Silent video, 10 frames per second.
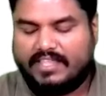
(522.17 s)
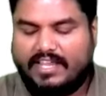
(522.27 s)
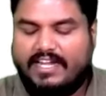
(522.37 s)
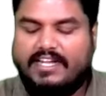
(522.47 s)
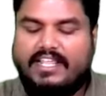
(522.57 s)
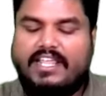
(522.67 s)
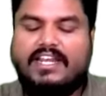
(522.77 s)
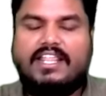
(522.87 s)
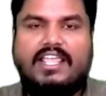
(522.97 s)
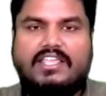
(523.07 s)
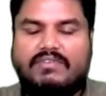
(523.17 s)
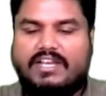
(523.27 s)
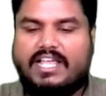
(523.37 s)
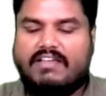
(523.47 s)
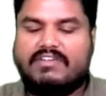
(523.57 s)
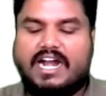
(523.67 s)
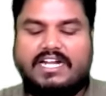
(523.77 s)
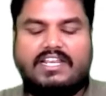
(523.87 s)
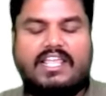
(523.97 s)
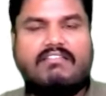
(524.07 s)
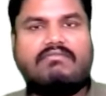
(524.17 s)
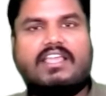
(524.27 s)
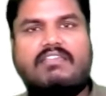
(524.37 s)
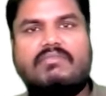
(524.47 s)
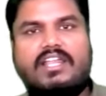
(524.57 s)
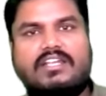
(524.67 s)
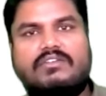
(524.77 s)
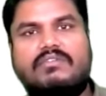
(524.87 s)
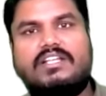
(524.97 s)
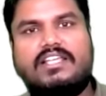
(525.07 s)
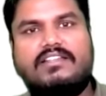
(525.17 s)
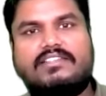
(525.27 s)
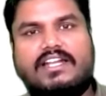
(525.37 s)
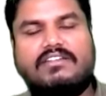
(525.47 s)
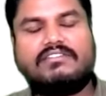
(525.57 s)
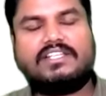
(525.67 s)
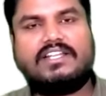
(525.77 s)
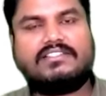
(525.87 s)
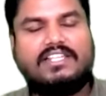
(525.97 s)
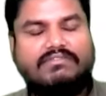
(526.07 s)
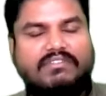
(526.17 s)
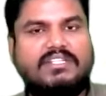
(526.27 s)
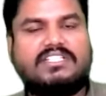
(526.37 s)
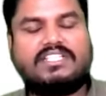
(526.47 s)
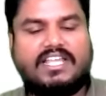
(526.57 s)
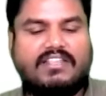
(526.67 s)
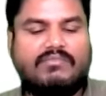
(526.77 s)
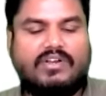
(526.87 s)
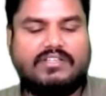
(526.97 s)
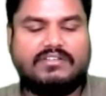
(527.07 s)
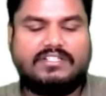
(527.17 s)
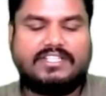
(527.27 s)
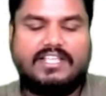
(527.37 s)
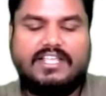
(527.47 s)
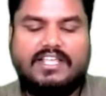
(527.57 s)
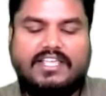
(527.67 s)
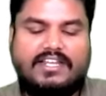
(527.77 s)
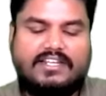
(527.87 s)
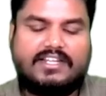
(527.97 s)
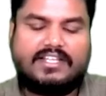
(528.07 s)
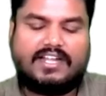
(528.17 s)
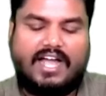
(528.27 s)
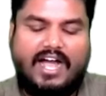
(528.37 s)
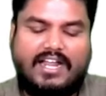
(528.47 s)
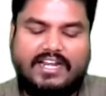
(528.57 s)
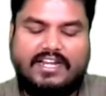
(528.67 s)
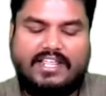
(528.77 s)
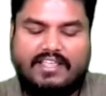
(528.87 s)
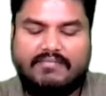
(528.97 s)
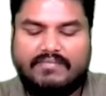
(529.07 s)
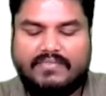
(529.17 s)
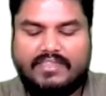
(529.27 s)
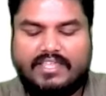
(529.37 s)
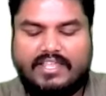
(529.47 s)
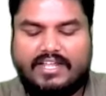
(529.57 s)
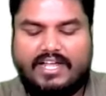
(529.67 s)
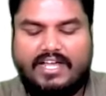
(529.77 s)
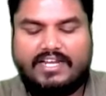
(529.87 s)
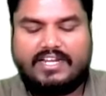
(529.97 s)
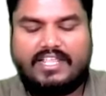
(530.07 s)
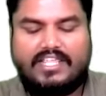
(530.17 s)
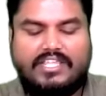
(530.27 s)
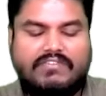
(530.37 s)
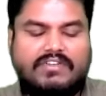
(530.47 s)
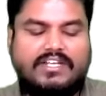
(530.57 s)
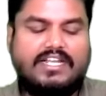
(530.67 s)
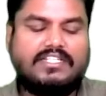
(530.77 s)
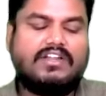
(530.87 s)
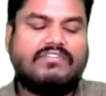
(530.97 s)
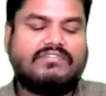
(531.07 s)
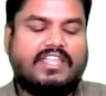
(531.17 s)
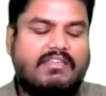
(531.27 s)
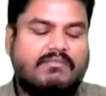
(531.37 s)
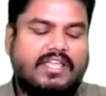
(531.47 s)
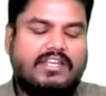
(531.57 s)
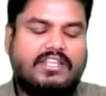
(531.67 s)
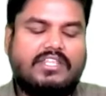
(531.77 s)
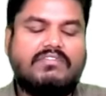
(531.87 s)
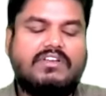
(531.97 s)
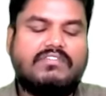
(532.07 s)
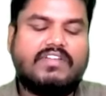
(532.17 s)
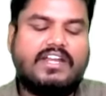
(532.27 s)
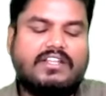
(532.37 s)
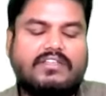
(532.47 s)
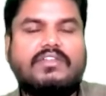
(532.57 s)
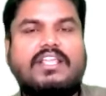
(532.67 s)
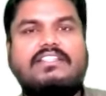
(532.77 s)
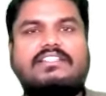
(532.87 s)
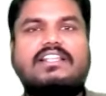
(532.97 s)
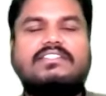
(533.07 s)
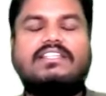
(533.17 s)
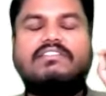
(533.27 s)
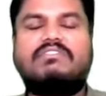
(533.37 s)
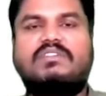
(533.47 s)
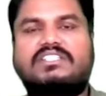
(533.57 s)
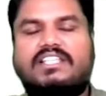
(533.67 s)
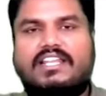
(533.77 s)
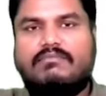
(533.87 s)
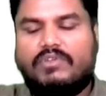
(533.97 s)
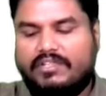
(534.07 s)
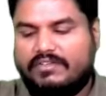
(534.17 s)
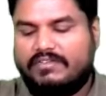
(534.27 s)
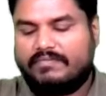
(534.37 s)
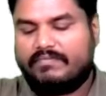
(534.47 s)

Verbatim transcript: In DNA, you will have adenine, thymine, guanine, cytosine as the information carrying molecules. In RNA, in RNA, you will, instead of thymine, you will find uracil as the information carrying molecule.